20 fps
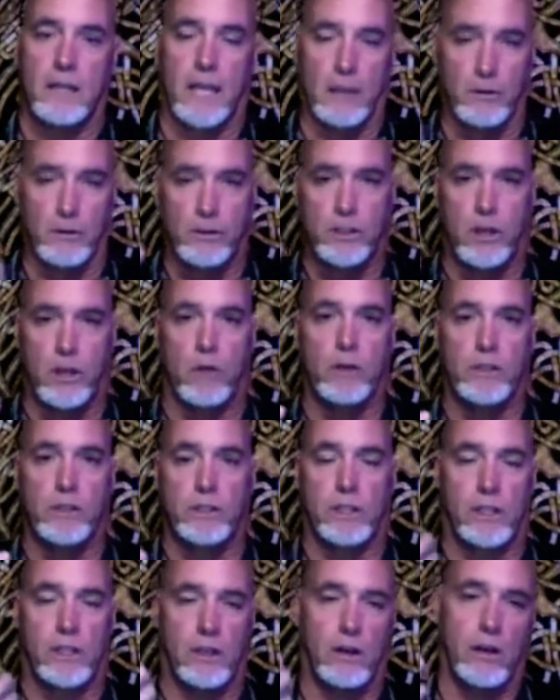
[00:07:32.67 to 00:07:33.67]
He was so
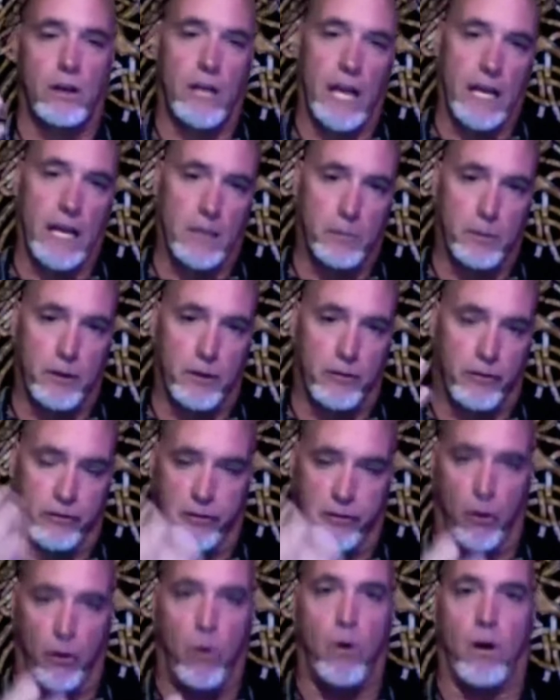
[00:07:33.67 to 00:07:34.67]
insecure, he had to put
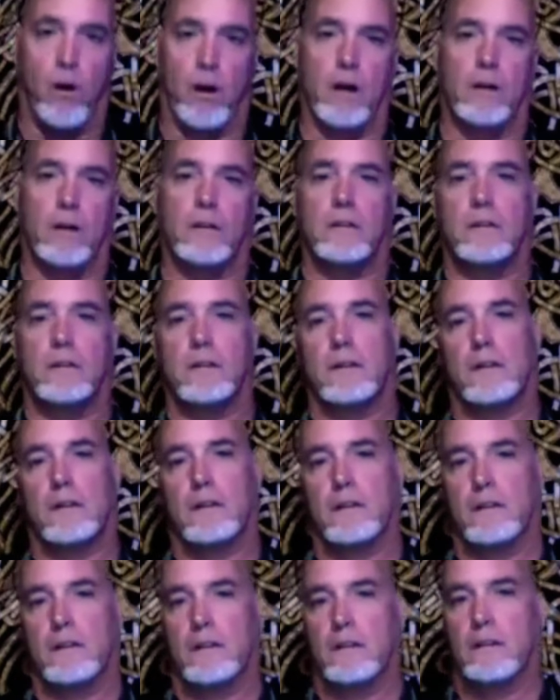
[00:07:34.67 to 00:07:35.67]
4
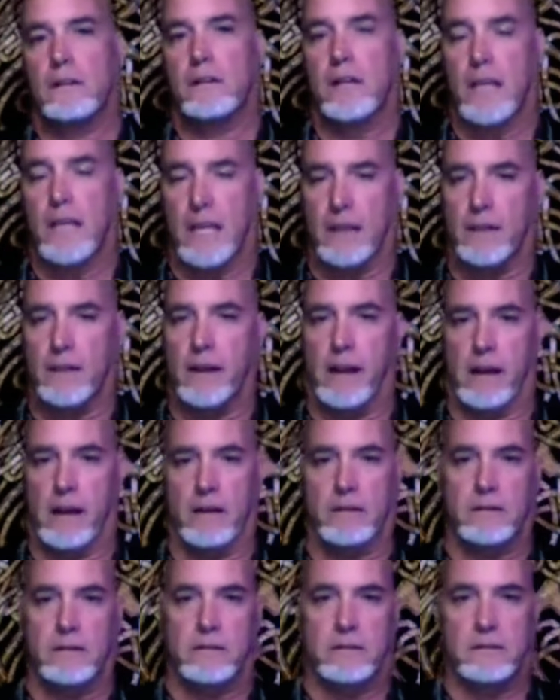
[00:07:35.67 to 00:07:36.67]
in
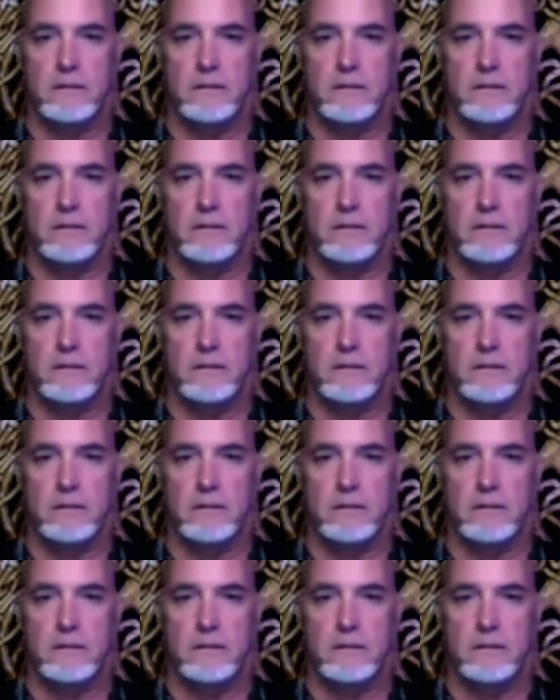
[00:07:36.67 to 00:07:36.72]
there,